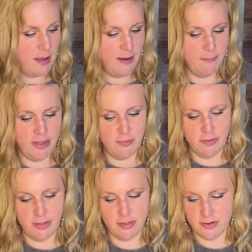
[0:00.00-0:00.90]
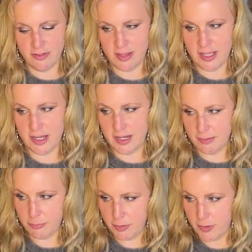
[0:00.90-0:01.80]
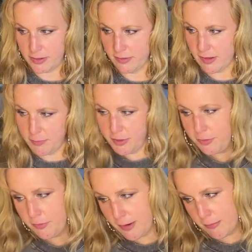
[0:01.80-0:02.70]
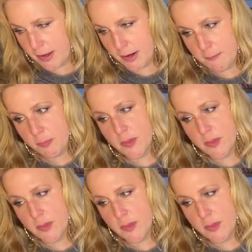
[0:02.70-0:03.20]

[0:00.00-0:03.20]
I'm like really thirsty and I didn't bring water. So I'm going to go grab water.